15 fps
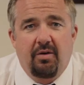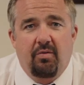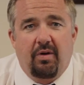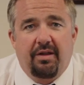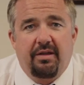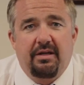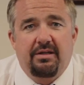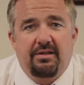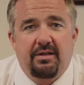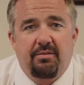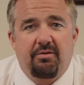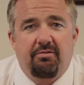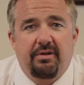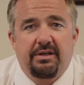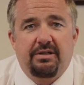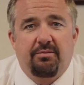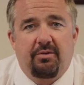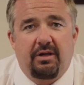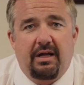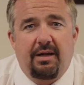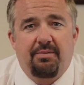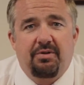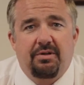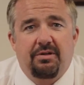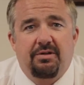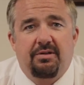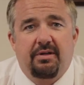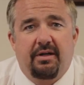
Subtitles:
While these seemed reasonable options